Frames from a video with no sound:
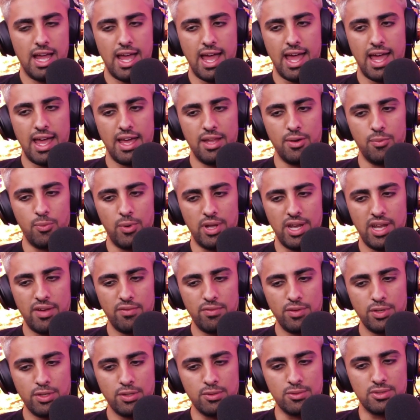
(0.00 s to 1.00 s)
And
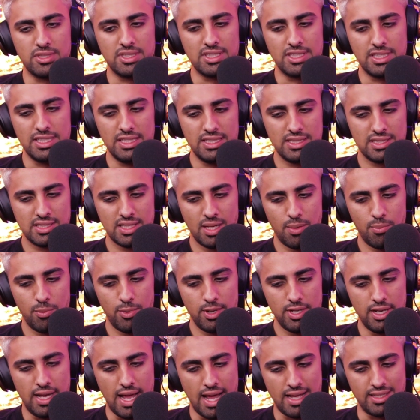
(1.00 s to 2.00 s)
whenever you see
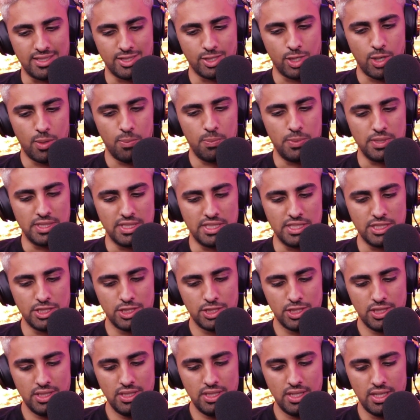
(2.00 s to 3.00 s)
someone as
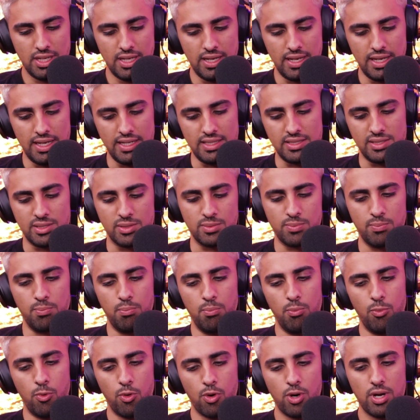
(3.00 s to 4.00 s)
competition, it's
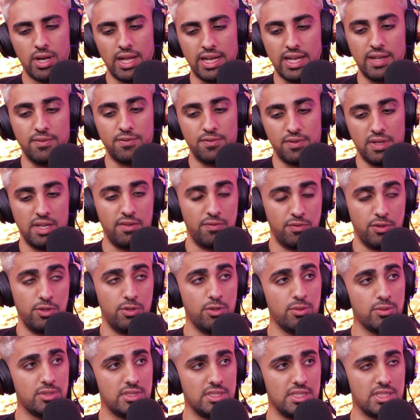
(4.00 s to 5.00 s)
more like if you
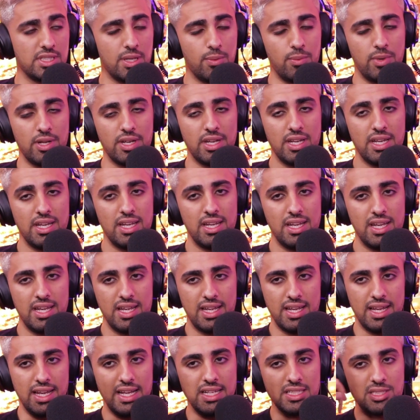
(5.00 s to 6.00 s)
do see someone,
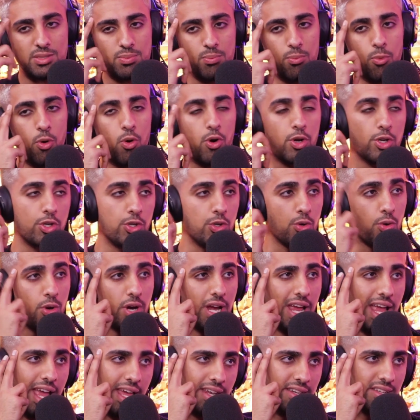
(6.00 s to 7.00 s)
it's more your
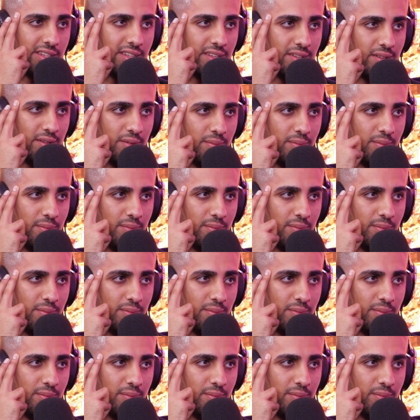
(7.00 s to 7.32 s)
head.